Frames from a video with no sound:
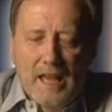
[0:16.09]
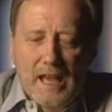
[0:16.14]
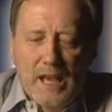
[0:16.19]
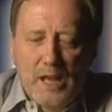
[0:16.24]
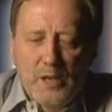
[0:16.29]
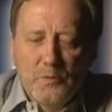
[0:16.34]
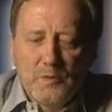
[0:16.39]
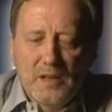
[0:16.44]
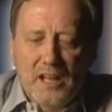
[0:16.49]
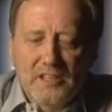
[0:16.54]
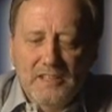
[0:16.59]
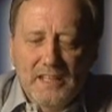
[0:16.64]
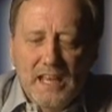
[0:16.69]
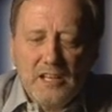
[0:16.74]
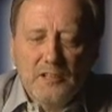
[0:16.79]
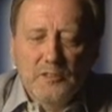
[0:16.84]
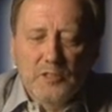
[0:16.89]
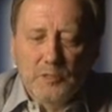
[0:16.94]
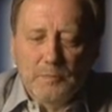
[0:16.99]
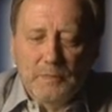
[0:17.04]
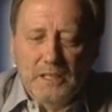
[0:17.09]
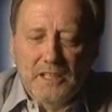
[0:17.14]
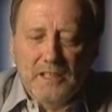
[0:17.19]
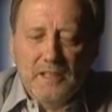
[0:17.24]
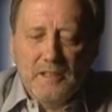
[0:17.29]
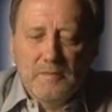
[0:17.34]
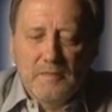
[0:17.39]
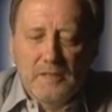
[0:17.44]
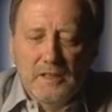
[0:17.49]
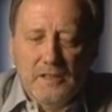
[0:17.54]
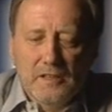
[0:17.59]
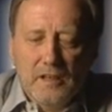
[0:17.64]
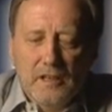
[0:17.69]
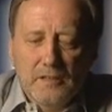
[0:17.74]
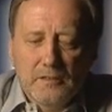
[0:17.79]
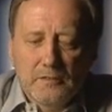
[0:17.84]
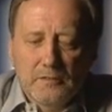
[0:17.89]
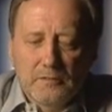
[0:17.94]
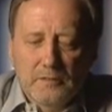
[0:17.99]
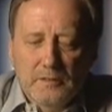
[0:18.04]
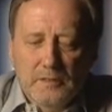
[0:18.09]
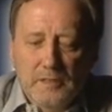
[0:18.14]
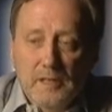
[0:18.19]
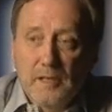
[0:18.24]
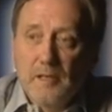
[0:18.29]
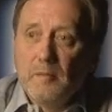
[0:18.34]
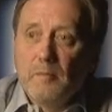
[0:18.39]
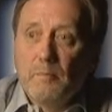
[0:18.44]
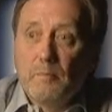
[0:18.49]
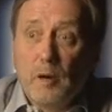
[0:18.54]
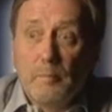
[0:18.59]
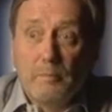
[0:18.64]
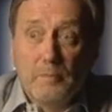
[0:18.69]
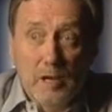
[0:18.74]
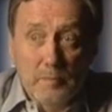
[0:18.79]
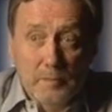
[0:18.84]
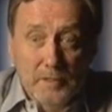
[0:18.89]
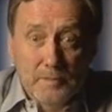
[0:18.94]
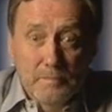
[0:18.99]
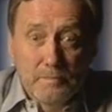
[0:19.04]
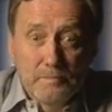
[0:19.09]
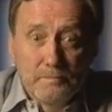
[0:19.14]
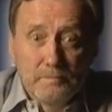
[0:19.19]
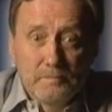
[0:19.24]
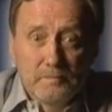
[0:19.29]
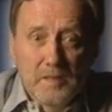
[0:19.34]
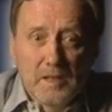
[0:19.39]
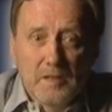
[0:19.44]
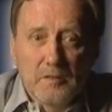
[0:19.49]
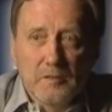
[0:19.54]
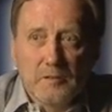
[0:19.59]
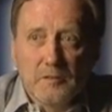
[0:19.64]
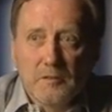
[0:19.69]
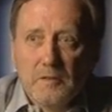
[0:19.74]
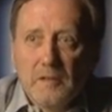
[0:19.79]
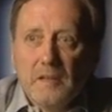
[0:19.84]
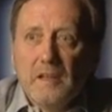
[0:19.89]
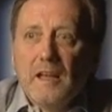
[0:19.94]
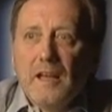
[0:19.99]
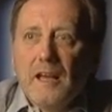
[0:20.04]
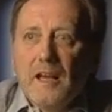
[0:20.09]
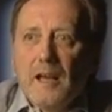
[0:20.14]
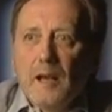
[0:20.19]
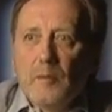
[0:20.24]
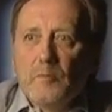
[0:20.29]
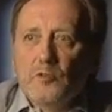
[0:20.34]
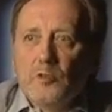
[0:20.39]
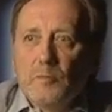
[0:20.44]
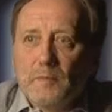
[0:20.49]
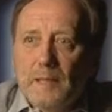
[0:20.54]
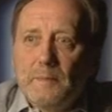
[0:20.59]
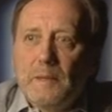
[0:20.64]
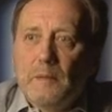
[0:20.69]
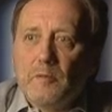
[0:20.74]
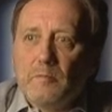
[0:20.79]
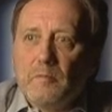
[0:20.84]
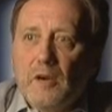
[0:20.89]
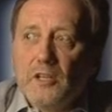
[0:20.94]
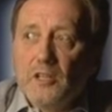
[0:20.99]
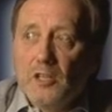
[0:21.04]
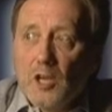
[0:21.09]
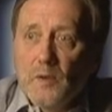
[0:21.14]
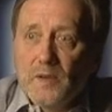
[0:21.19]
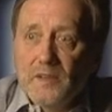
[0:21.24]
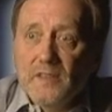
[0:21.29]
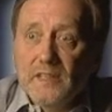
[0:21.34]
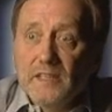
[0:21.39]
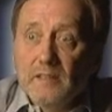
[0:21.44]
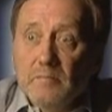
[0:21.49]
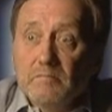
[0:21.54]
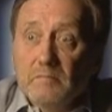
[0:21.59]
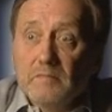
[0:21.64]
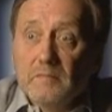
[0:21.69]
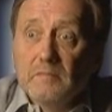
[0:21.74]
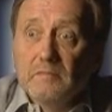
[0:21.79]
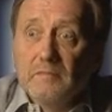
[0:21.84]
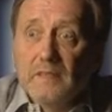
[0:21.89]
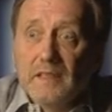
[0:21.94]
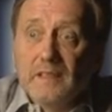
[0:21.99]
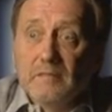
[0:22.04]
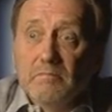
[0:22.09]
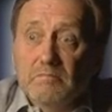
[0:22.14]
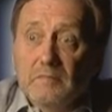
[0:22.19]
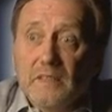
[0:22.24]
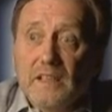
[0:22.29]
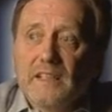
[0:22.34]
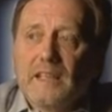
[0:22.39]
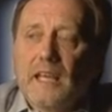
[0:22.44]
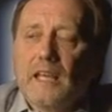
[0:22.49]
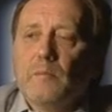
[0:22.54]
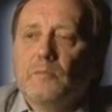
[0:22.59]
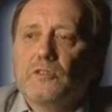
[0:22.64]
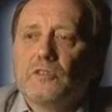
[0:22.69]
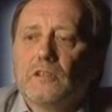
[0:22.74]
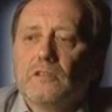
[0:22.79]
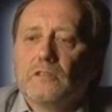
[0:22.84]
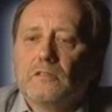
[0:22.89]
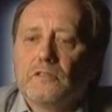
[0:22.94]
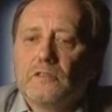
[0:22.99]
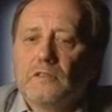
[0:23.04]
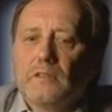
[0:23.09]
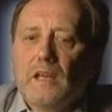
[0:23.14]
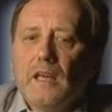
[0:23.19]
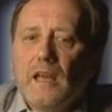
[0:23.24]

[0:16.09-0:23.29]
and we had an excellent speaker, a guy called Bob Buckman, who I'm sure many people might know in KM circles.